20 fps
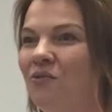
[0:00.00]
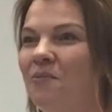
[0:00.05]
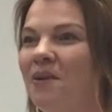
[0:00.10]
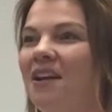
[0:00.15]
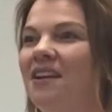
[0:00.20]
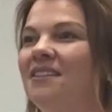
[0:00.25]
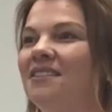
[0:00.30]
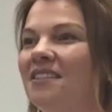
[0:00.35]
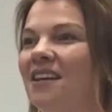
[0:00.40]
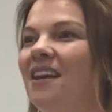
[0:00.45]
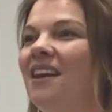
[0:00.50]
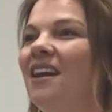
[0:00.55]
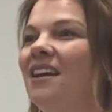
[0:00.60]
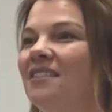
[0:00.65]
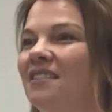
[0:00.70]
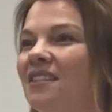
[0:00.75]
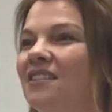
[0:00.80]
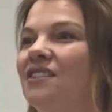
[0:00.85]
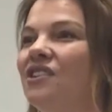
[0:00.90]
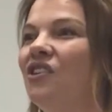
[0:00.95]
but isn't
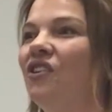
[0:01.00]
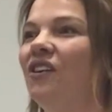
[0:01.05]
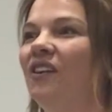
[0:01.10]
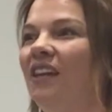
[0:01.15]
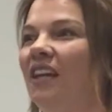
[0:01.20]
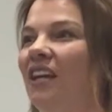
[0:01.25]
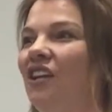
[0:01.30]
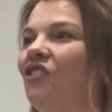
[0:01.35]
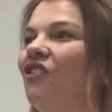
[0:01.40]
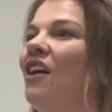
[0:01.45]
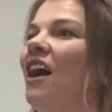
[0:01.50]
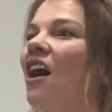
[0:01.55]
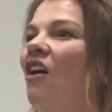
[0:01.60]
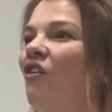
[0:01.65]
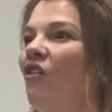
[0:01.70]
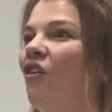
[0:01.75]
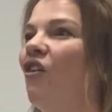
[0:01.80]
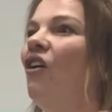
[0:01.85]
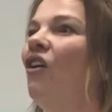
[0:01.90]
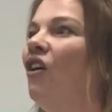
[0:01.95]
necessarily your
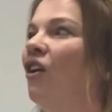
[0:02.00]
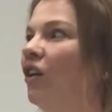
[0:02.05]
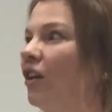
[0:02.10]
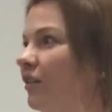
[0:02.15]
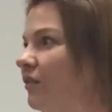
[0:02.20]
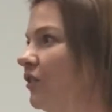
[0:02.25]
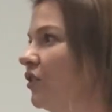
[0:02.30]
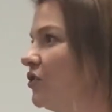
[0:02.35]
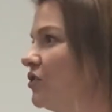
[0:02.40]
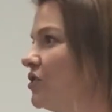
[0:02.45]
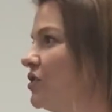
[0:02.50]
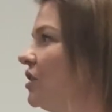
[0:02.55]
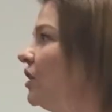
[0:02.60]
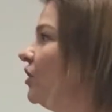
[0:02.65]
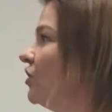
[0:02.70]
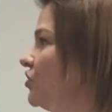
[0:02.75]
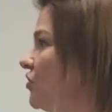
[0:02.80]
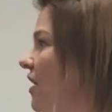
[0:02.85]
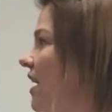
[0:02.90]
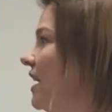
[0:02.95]
alcohol if you're
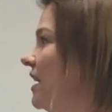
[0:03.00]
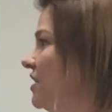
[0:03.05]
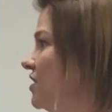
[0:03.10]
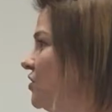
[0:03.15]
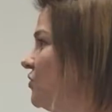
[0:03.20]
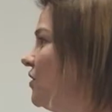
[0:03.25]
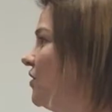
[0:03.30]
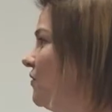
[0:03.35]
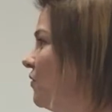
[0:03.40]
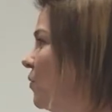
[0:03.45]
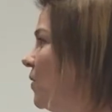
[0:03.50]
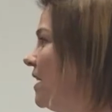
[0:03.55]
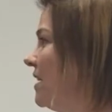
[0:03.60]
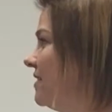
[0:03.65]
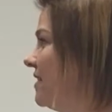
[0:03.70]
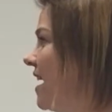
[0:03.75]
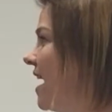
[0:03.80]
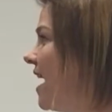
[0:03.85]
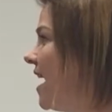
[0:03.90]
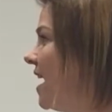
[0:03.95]
still trying to
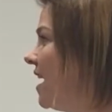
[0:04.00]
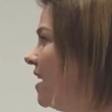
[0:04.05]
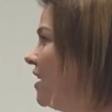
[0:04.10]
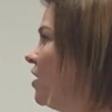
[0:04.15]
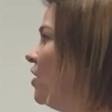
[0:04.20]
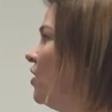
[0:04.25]
avoid that,